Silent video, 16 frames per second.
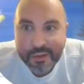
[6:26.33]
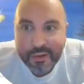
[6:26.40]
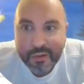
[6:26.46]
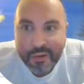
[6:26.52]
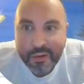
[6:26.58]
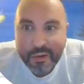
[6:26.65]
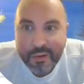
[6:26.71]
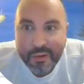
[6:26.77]

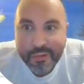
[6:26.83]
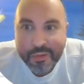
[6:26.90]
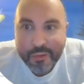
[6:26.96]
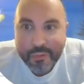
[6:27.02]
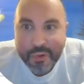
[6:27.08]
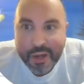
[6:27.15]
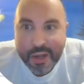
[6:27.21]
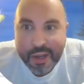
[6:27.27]
All
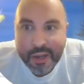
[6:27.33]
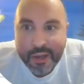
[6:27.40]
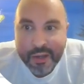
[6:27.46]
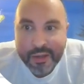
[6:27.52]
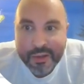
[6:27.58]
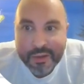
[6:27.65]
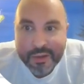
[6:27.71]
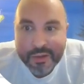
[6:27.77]
the
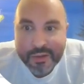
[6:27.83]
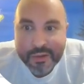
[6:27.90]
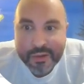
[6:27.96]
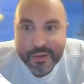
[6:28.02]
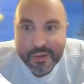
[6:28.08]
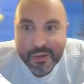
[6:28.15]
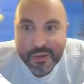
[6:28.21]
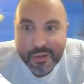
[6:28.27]
way,
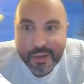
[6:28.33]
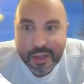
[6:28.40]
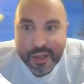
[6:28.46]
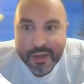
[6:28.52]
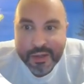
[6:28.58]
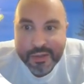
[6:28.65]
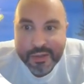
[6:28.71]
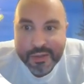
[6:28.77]

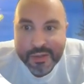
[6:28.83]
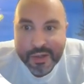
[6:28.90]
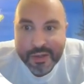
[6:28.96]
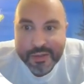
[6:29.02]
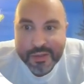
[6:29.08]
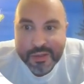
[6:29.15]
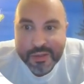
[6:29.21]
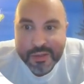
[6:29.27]
and it
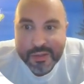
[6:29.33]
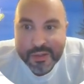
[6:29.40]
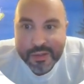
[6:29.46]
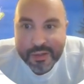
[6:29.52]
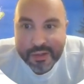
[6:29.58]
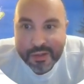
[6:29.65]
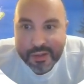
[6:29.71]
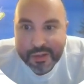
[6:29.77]
doesn't
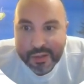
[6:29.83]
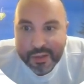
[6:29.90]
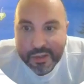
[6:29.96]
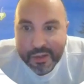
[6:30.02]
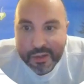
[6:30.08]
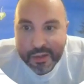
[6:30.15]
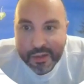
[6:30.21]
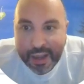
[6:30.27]

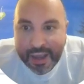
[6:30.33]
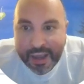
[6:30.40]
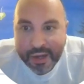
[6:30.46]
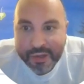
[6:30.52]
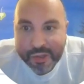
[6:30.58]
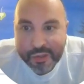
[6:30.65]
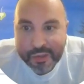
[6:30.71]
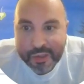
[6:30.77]

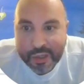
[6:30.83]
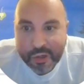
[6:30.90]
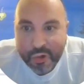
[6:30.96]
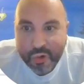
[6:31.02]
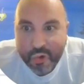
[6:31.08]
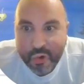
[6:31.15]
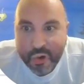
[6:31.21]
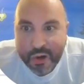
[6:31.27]
actually
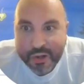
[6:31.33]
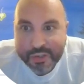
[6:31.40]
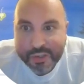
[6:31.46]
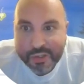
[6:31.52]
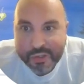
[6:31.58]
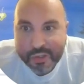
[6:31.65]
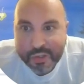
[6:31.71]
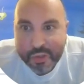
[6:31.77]

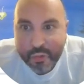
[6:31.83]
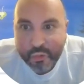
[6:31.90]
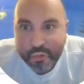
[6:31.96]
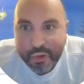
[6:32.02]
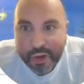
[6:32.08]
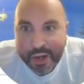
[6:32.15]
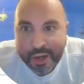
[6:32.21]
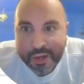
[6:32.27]
cross until
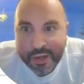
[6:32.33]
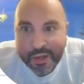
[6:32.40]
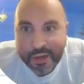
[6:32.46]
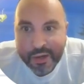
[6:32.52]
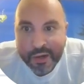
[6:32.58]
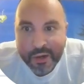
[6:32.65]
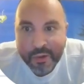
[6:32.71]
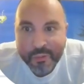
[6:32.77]
right
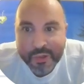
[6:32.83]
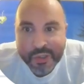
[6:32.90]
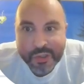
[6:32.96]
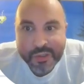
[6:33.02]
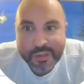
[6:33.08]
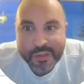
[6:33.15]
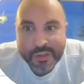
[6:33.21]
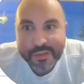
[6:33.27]
here,
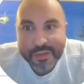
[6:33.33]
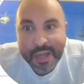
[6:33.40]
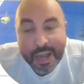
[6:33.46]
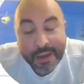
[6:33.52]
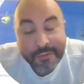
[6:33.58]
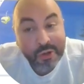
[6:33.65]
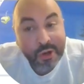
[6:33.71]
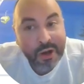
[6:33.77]
which is
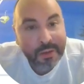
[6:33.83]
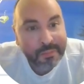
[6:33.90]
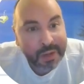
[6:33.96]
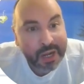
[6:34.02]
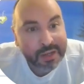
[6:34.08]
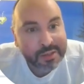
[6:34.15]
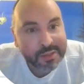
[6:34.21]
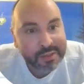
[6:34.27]
after our
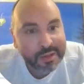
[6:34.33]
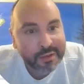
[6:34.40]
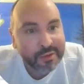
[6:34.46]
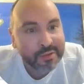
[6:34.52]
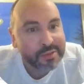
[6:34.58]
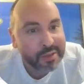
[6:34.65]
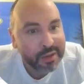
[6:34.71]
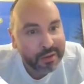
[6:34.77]
buy
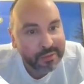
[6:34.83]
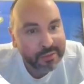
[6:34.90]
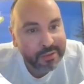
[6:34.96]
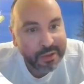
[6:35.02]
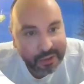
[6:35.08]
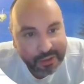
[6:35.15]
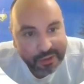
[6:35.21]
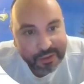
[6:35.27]
signal. So,
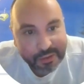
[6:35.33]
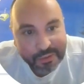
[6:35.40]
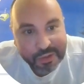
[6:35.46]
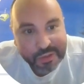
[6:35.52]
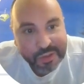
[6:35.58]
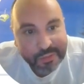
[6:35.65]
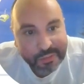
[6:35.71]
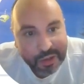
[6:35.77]

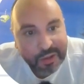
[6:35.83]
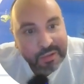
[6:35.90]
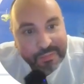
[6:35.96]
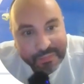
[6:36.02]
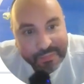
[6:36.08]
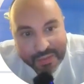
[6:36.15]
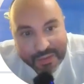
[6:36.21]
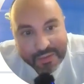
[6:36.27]
first of
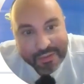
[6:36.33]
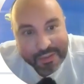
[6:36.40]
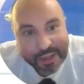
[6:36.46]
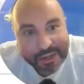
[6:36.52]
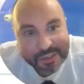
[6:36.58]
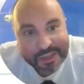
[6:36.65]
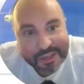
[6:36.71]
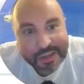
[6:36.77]
all,
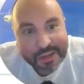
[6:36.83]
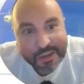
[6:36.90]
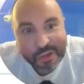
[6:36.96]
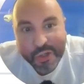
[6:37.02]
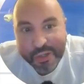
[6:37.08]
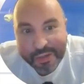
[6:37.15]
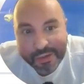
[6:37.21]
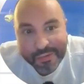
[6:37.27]
that's a
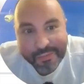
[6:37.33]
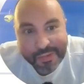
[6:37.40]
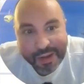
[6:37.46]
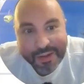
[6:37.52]
good